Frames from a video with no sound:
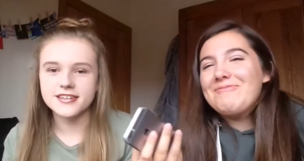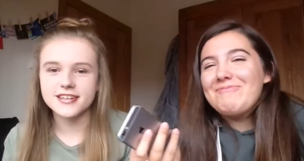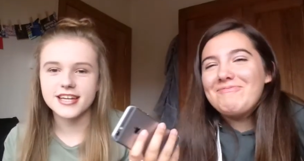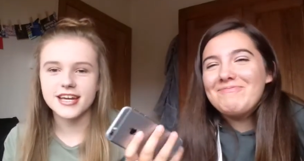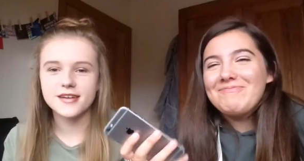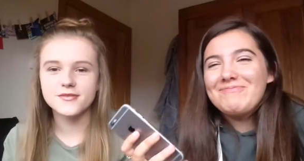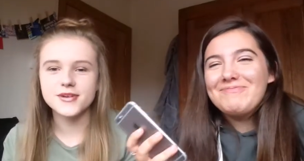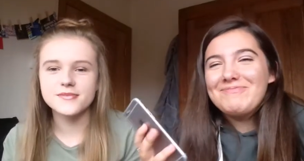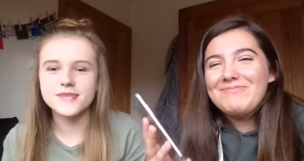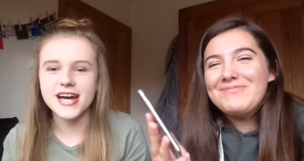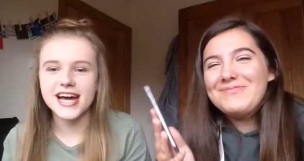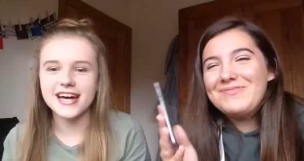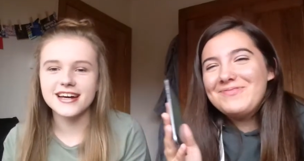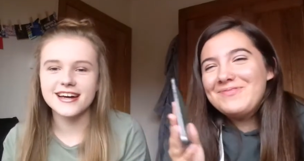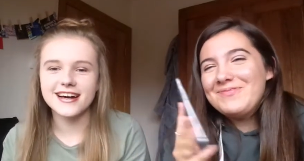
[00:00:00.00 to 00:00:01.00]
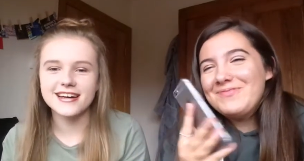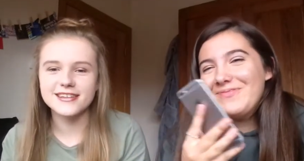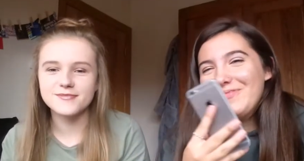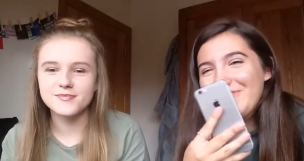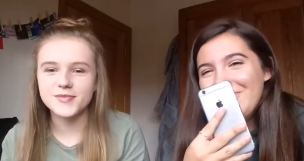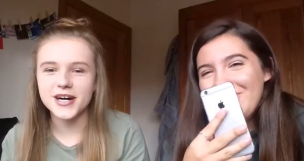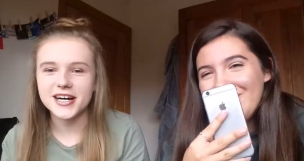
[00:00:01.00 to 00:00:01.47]
Speaker 1: Okay, we met
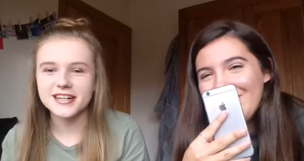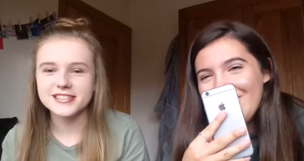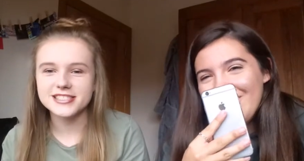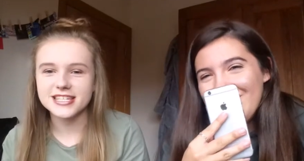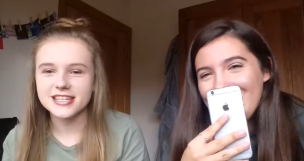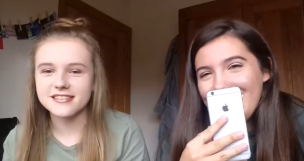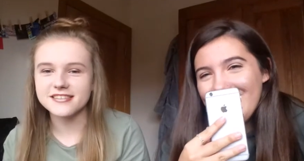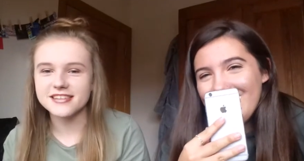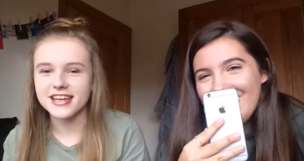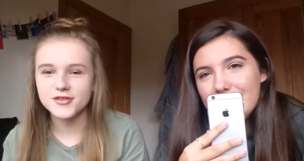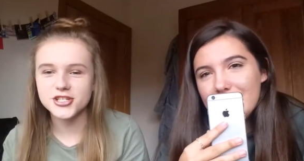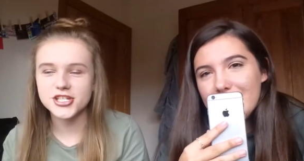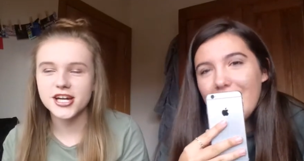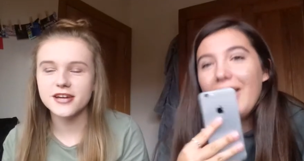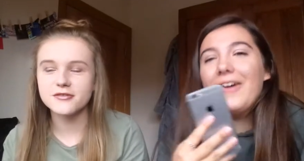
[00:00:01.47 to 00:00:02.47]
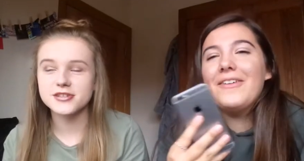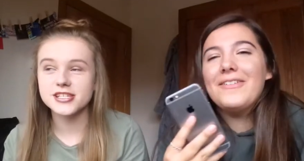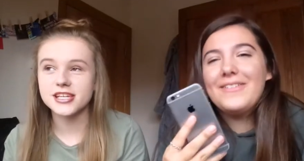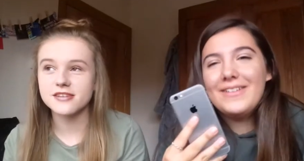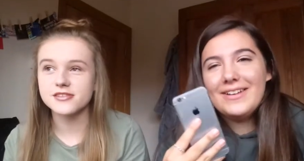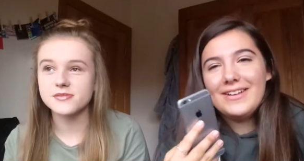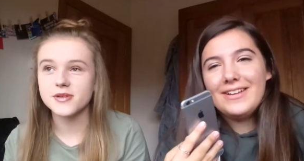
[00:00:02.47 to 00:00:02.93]
at a party thing, which I
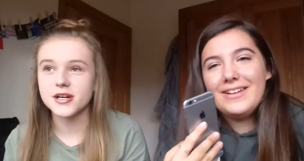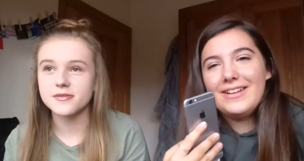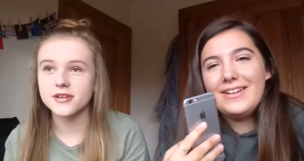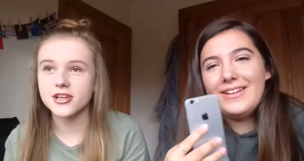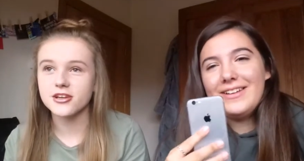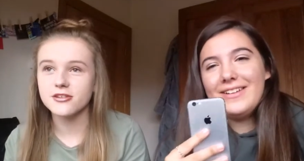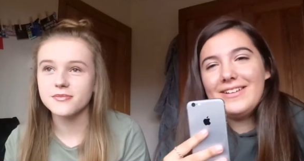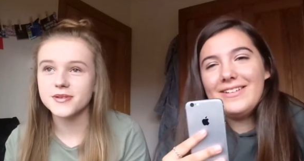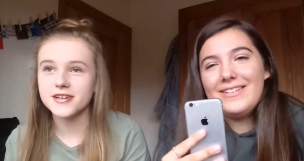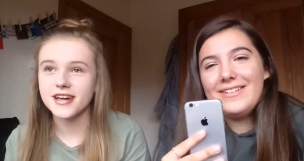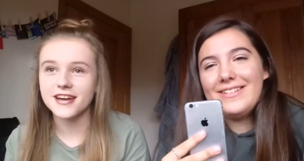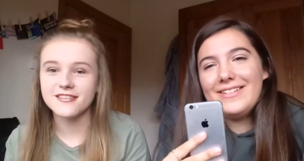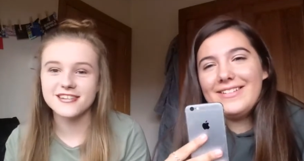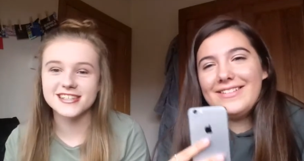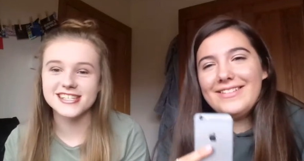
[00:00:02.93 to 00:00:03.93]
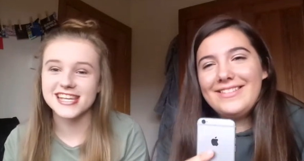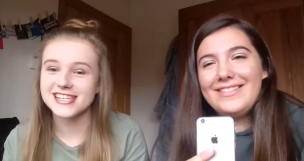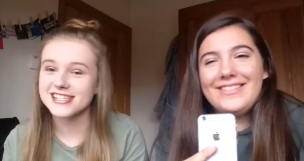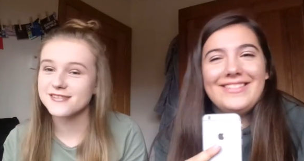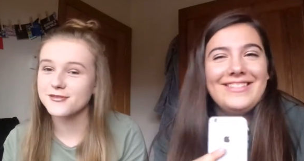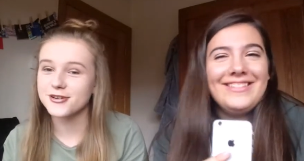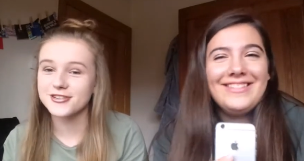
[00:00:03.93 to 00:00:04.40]
always think was a barbecue, but Erin
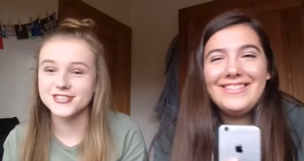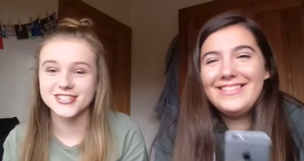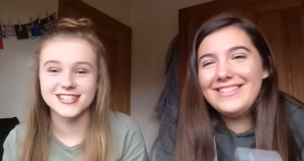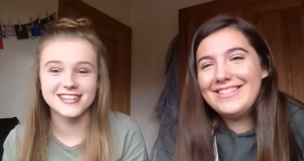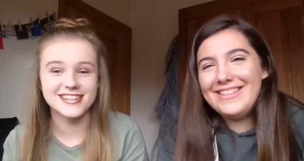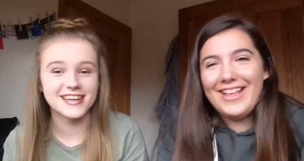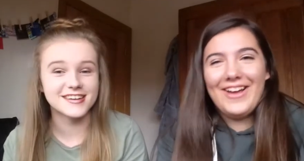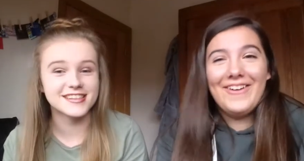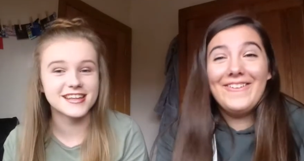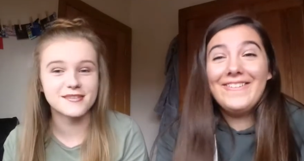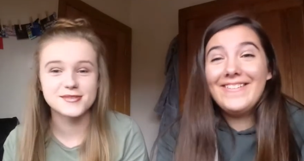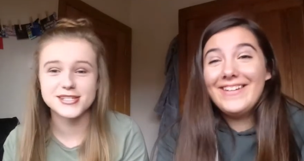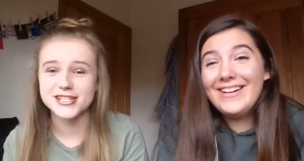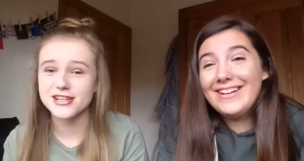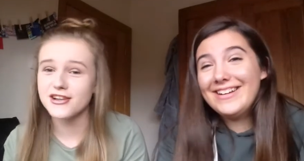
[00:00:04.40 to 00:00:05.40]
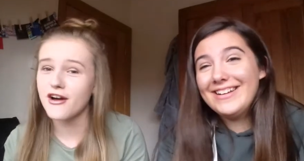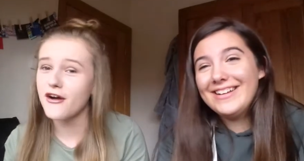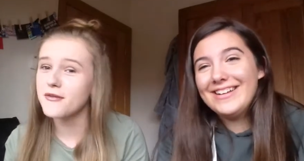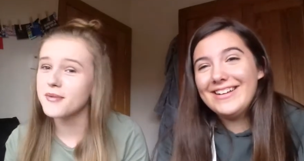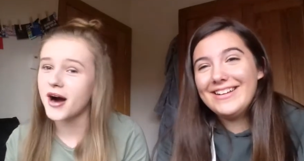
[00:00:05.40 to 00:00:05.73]
says it wasn't, and there was no